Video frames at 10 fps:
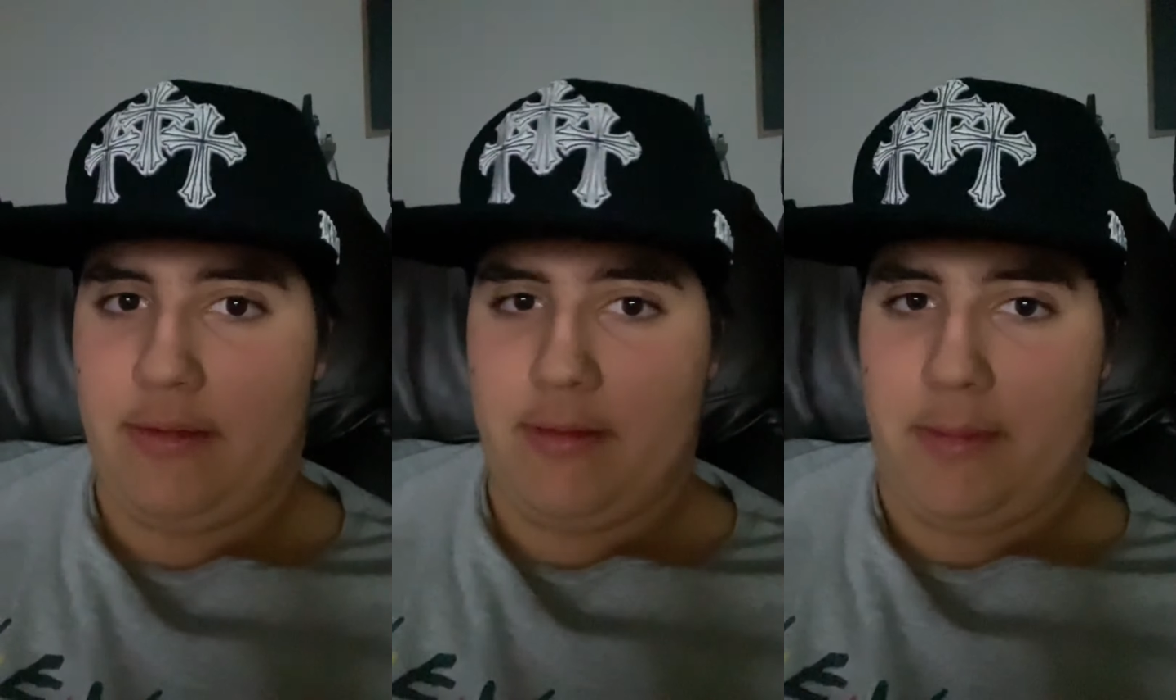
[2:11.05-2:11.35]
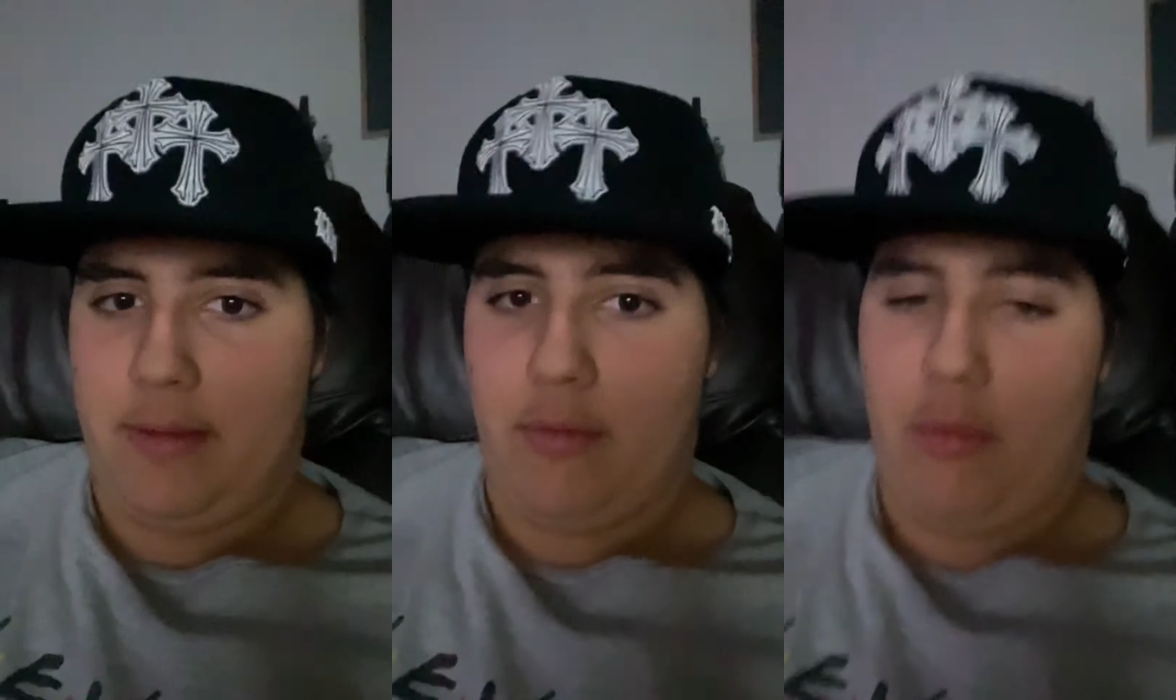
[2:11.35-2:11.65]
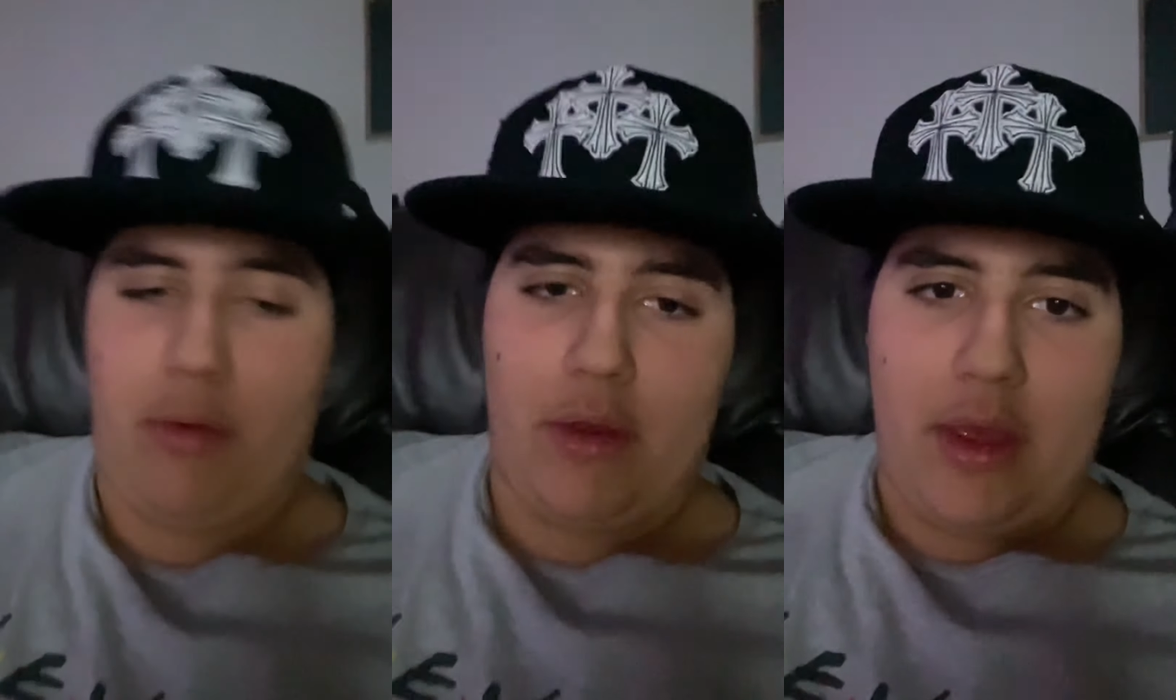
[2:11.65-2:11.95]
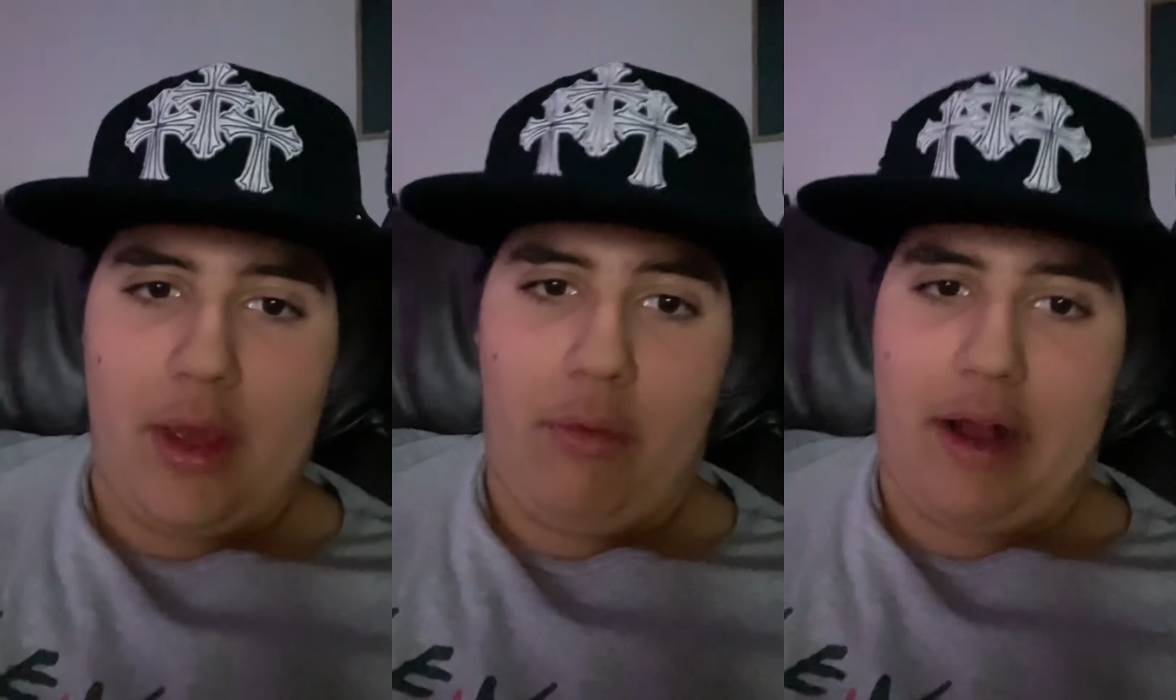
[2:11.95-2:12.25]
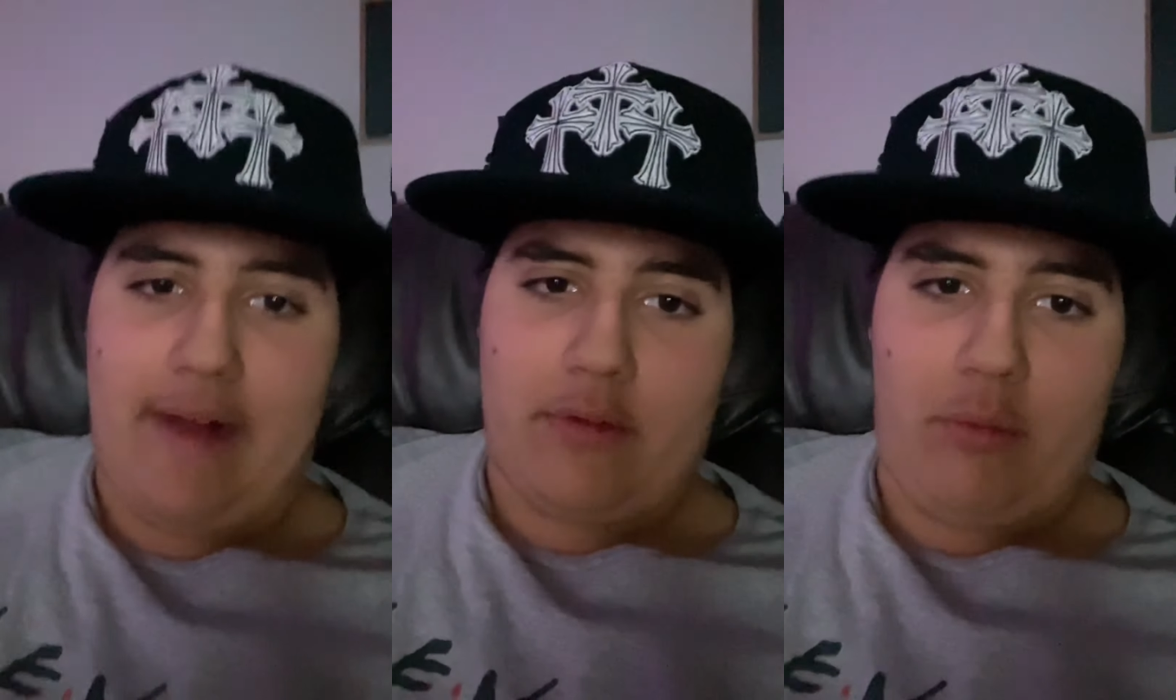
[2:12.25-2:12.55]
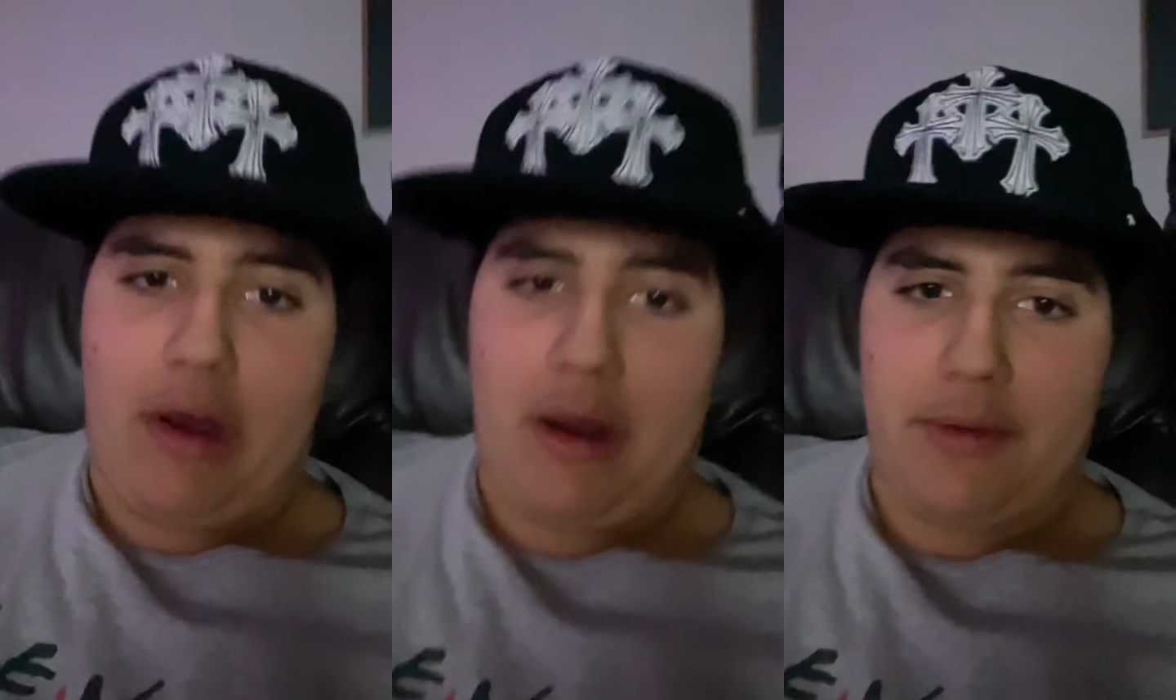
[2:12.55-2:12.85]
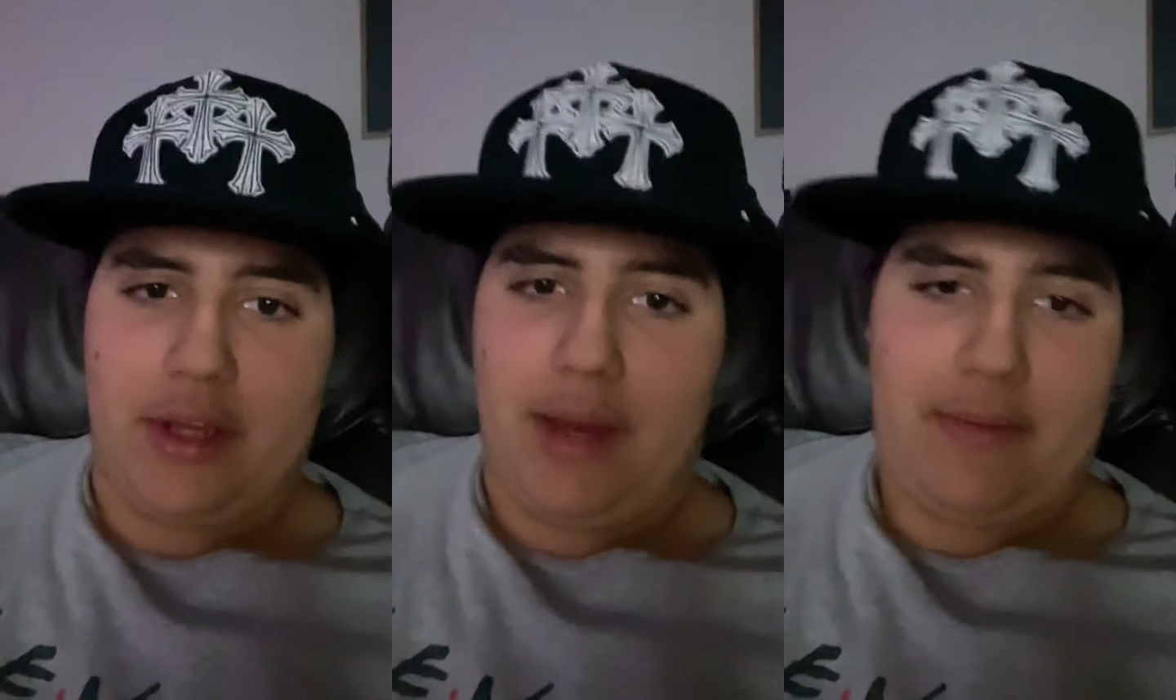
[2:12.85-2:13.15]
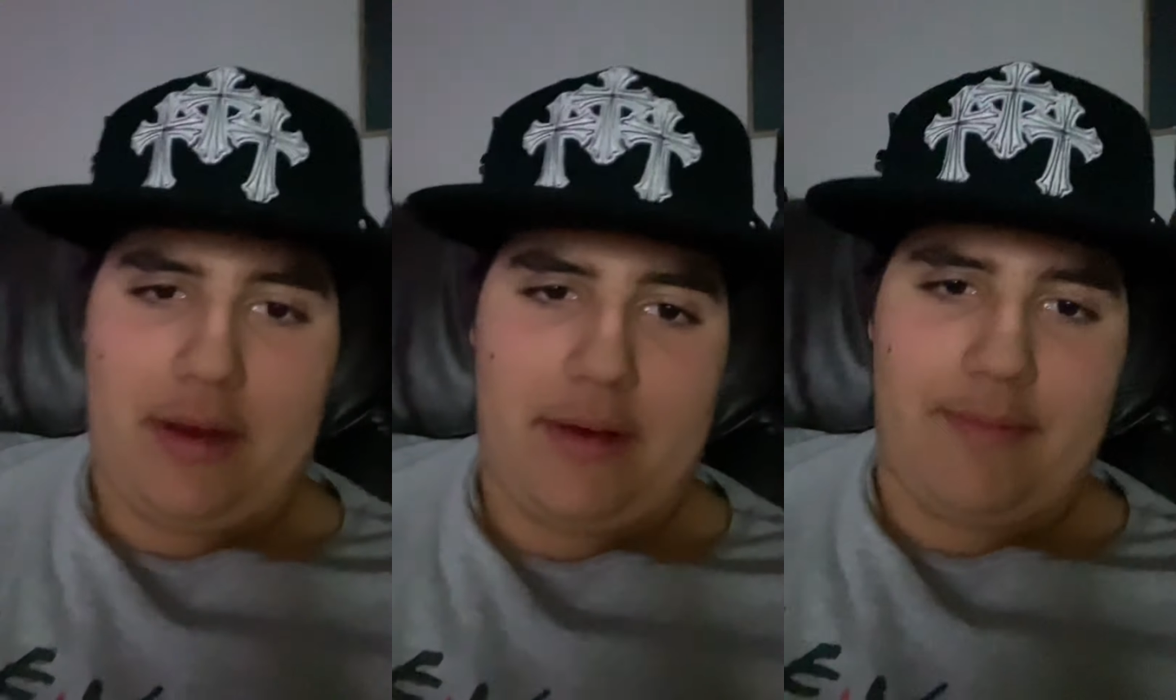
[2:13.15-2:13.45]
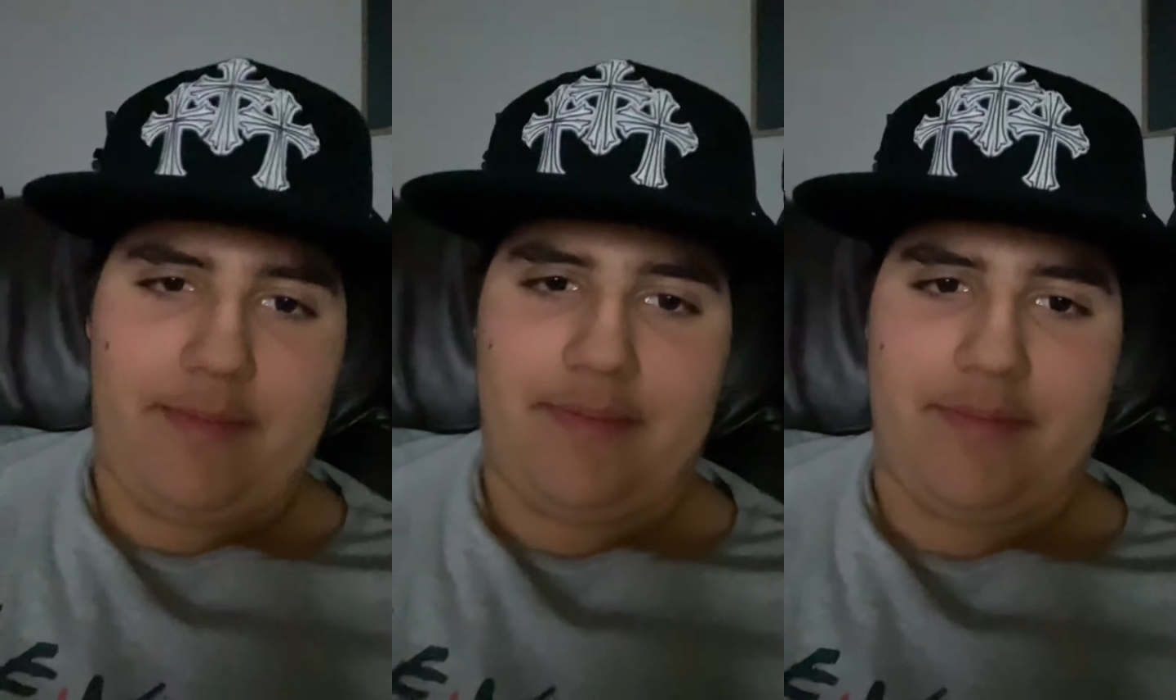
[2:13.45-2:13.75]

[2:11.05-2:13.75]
i mean we'll we'll have to wound up um